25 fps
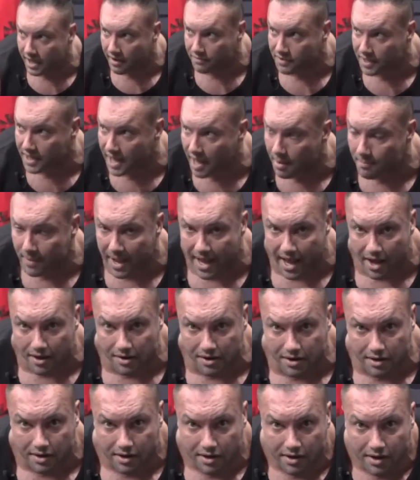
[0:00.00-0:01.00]
have to come out.
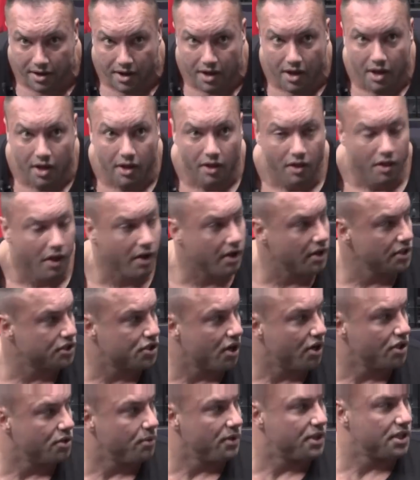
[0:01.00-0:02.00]
Like I
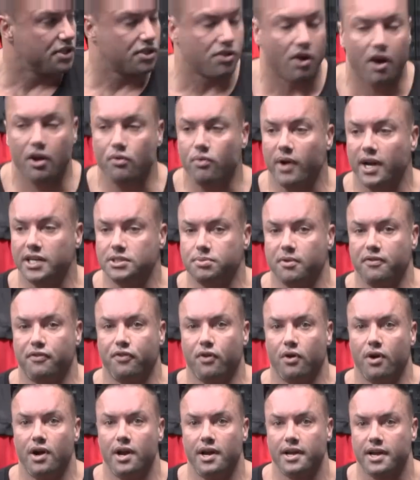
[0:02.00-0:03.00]
showed you with the side raise
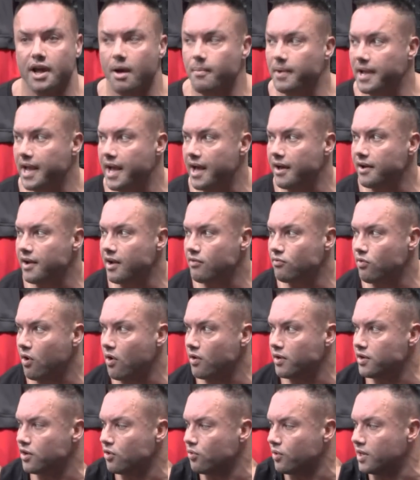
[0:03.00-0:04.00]
before, coming out and
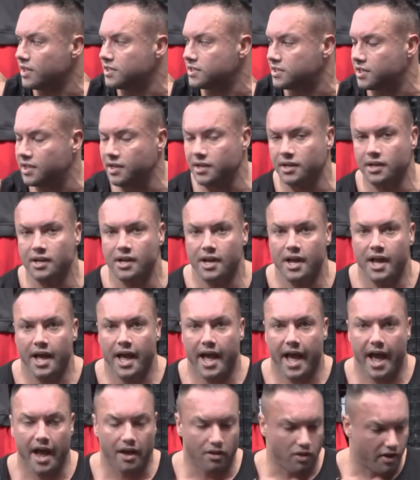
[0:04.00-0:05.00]
rolling your wrist
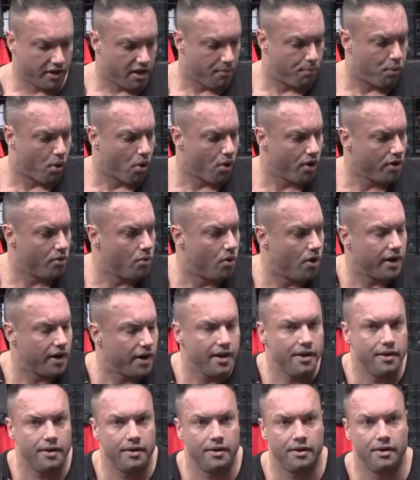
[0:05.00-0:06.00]
out like you're pouring water.
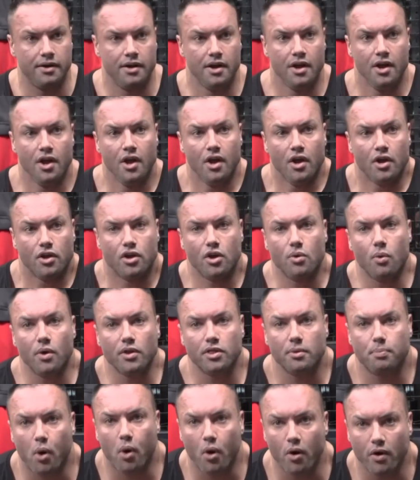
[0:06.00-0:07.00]
You want
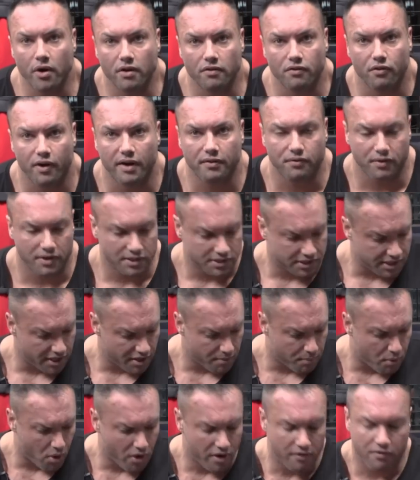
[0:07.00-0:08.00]
the point of reference and the
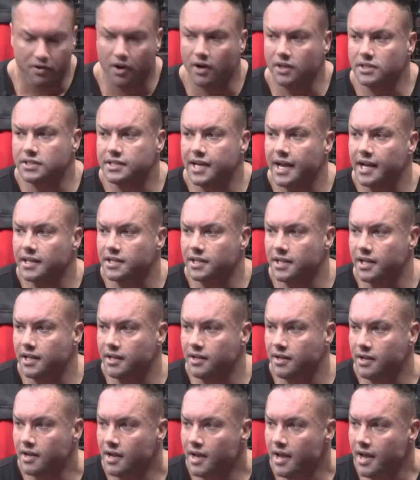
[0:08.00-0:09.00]
point of contact and
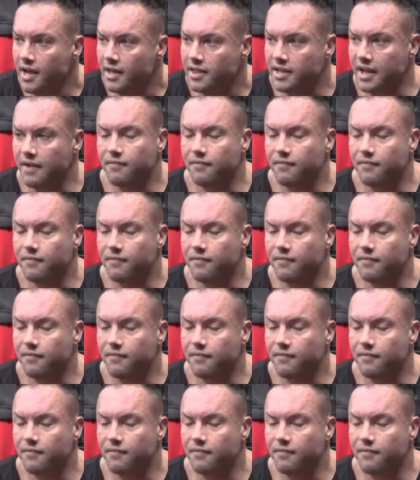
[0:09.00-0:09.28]
the